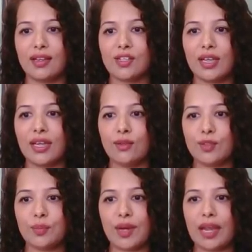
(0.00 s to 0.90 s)
Shall I
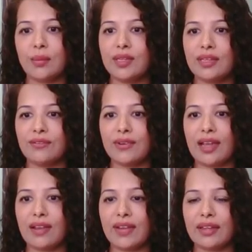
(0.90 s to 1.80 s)
use primer if I
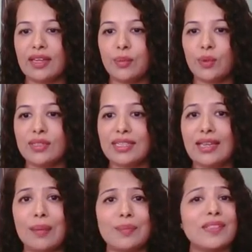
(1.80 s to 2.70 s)
have acne prone skin?
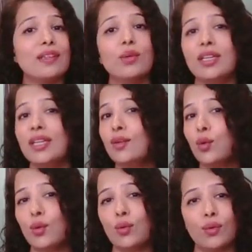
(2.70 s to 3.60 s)
Absolutely
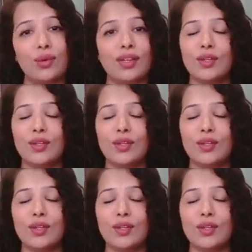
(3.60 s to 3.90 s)
no.